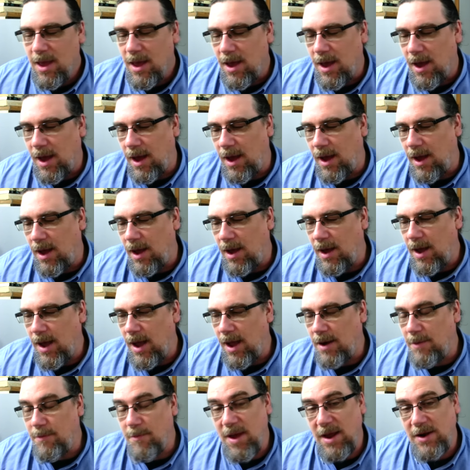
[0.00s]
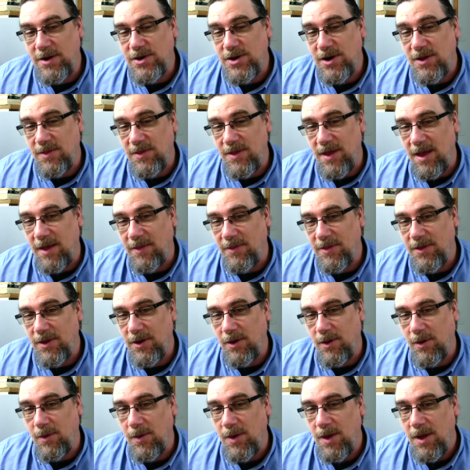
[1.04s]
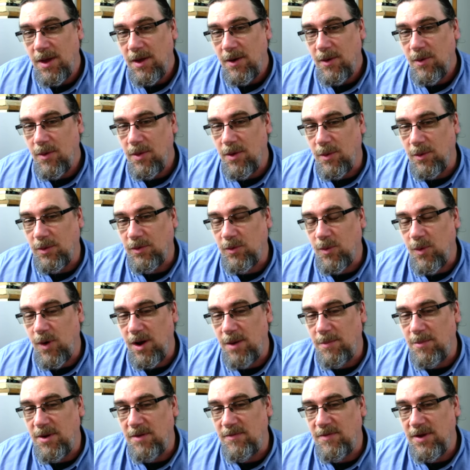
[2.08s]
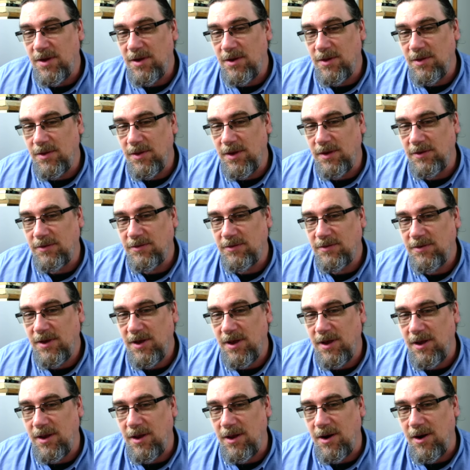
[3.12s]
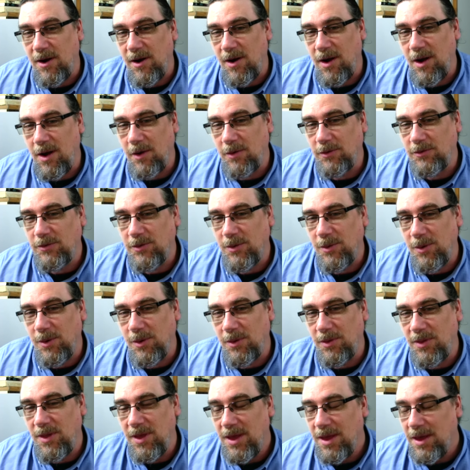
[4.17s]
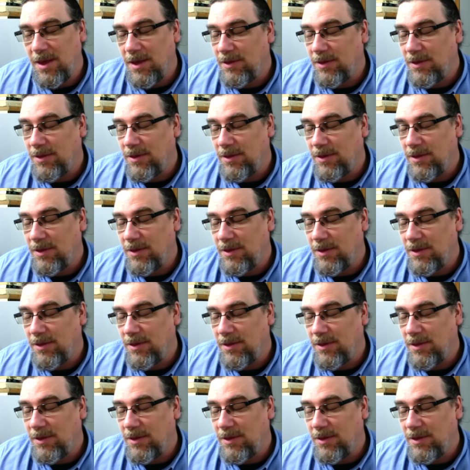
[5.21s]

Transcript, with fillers: Uh, I'd mentioned that you know there was quite a bit of illness in, in our household